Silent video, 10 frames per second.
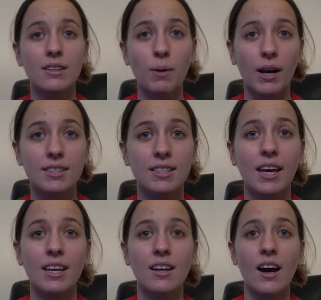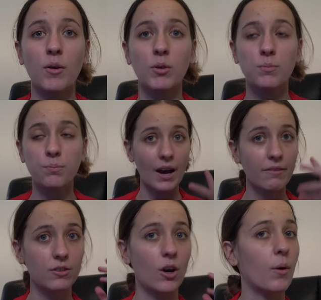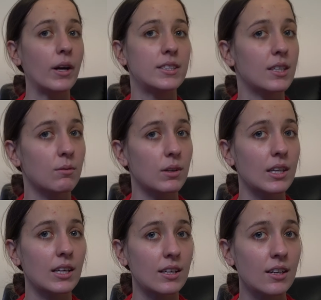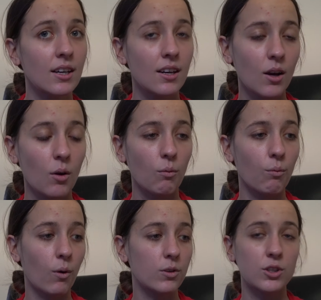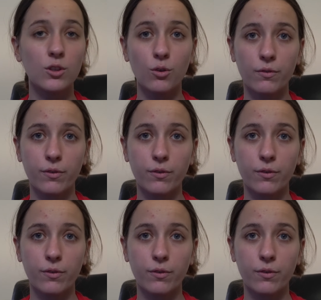the wax again, I would have no idea really what to look